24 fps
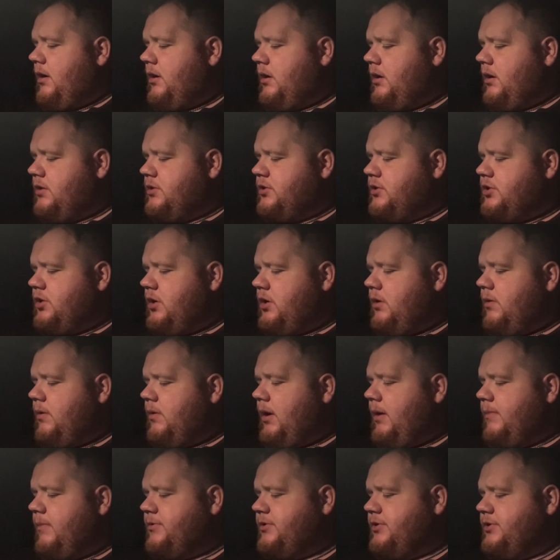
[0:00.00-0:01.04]
So
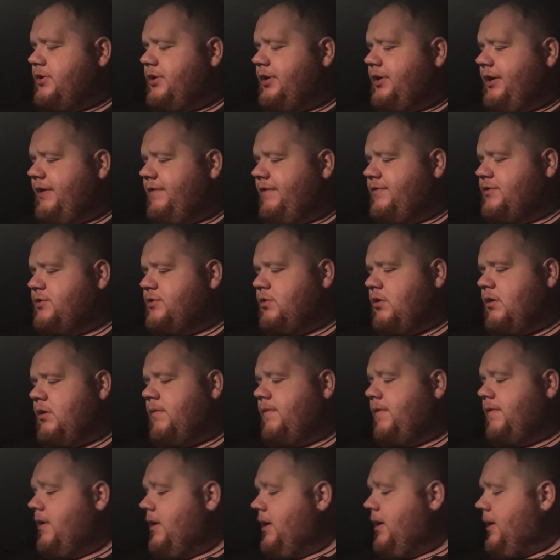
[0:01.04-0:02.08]
I'm just going to give sort of
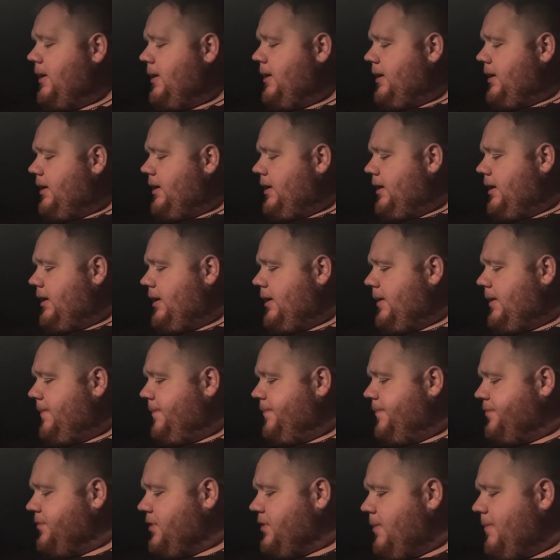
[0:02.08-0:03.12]

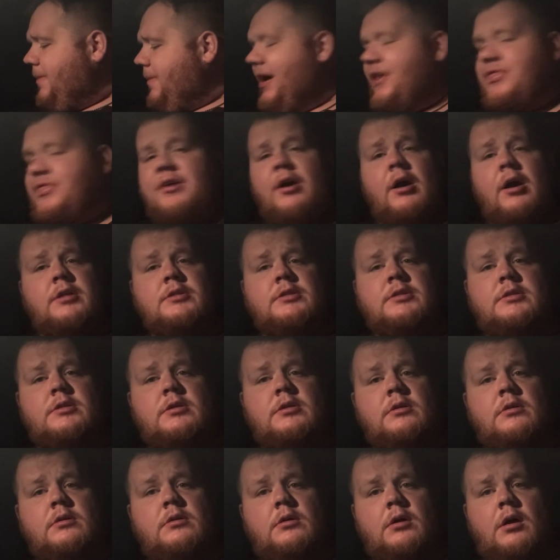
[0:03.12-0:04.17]
my thoughts
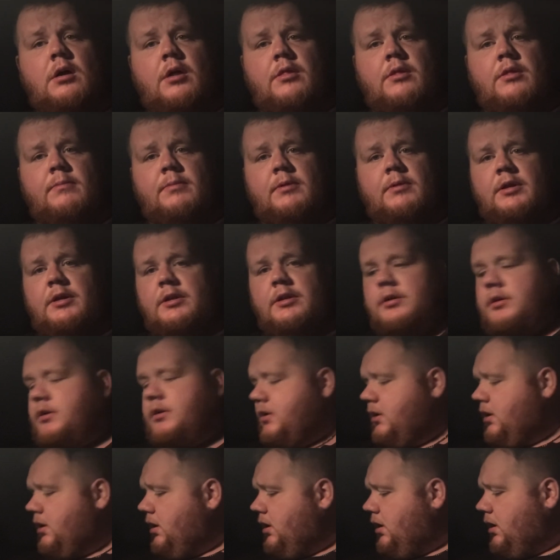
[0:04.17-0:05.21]
on the blend.
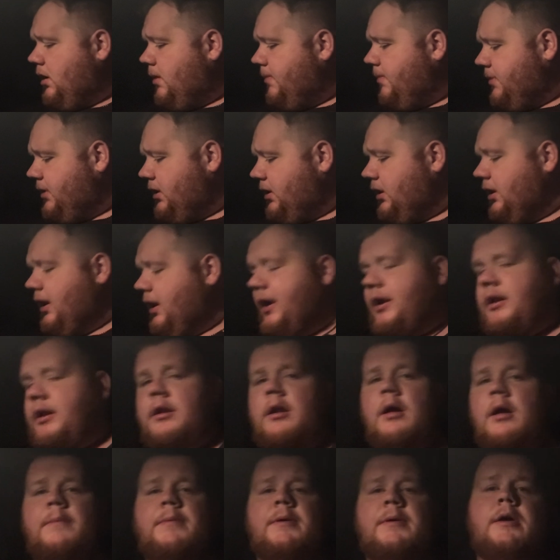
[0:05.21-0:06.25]
I'm going to light it
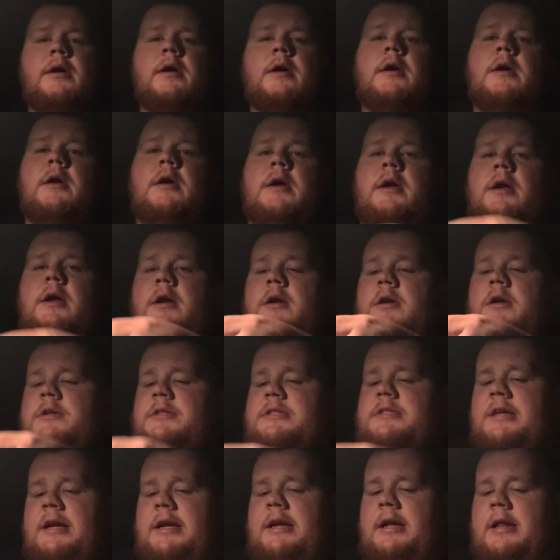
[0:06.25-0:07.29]
up here in a
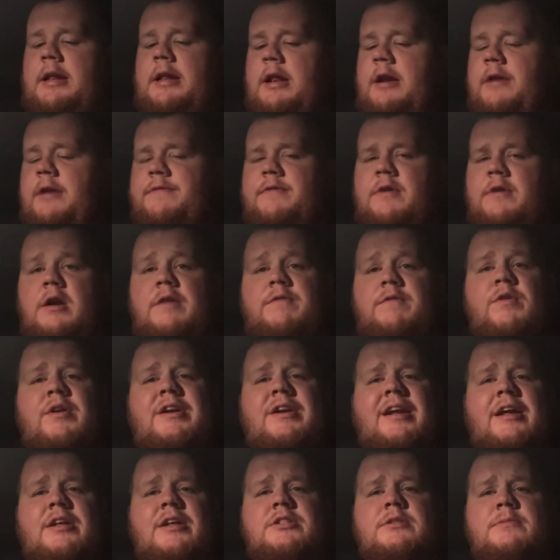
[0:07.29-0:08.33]
second, and I've written
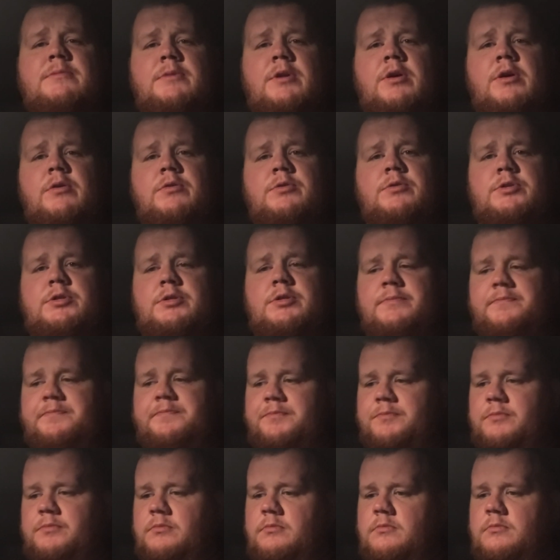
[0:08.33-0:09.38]
down some notes
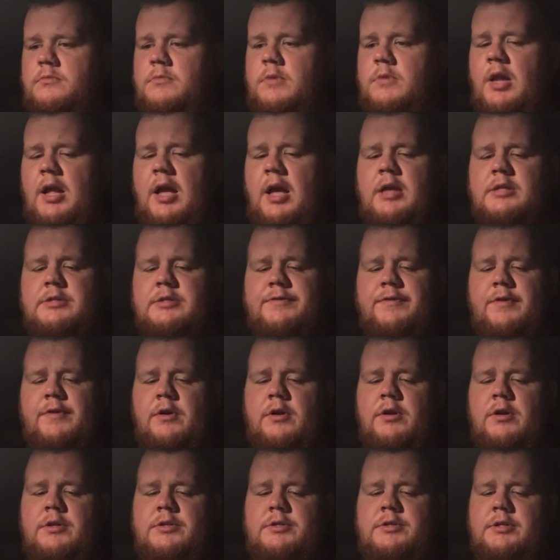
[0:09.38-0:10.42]
as
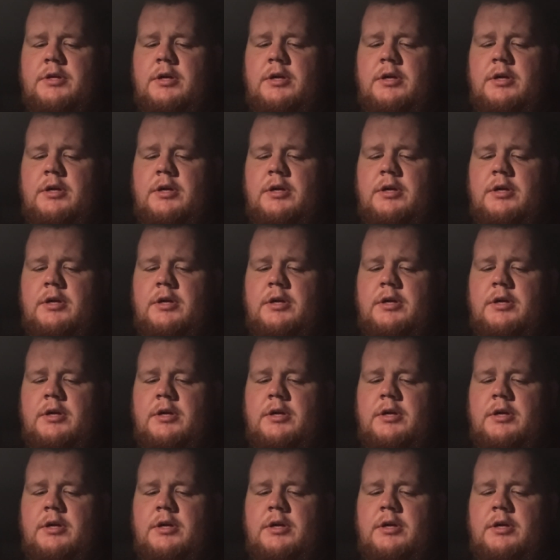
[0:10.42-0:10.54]
far as